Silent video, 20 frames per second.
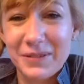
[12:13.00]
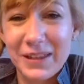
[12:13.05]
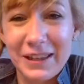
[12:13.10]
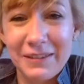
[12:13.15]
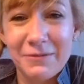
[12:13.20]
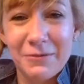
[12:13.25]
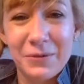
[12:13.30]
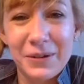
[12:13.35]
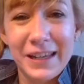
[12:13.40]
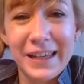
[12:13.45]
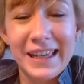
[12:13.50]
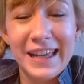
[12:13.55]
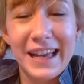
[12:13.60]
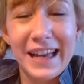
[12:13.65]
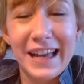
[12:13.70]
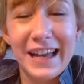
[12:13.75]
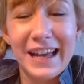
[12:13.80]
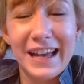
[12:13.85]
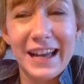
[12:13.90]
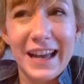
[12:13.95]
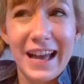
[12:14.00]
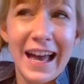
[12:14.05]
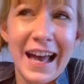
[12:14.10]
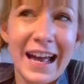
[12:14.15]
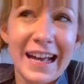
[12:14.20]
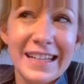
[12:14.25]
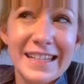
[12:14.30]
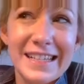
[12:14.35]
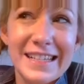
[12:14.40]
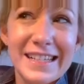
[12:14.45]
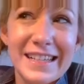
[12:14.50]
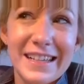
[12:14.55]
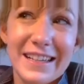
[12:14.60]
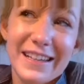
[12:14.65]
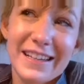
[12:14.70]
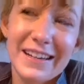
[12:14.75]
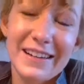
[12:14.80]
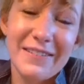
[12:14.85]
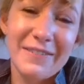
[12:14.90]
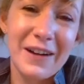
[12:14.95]
if we ask
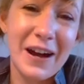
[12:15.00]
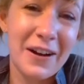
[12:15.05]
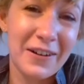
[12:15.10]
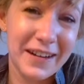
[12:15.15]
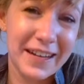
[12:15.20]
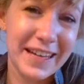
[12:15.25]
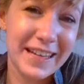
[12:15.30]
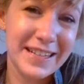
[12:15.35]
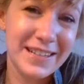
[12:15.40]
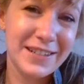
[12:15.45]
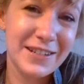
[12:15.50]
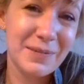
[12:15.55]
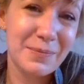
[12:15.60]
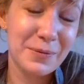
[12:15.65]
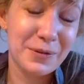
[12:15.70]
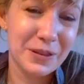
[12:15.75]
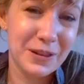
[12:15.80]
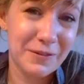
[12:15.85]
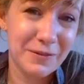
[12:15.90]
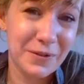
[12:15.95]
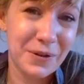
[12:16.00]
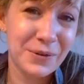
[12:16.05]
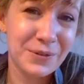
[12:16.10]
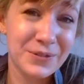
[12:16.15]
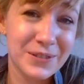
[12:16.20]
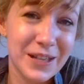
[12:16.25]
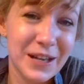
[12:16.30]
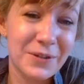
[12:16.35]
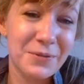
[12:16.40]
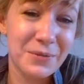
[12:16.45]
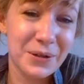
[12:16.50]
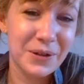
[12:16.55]
our kids to put the phones out,